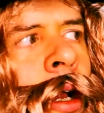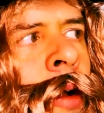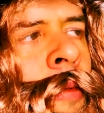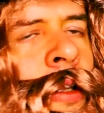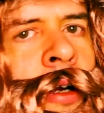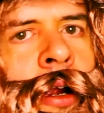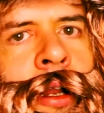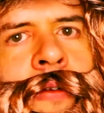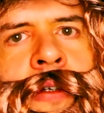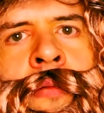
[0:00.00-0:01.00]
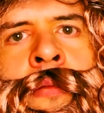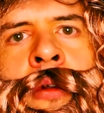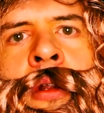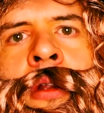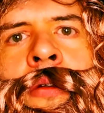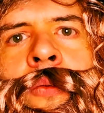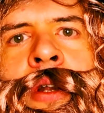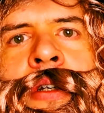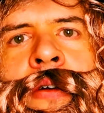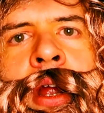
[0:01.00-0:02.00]
I'm the target of someone into
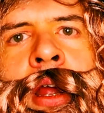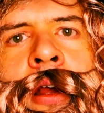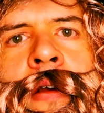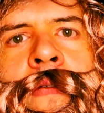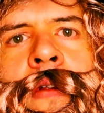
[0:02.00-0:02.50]
witchcraft.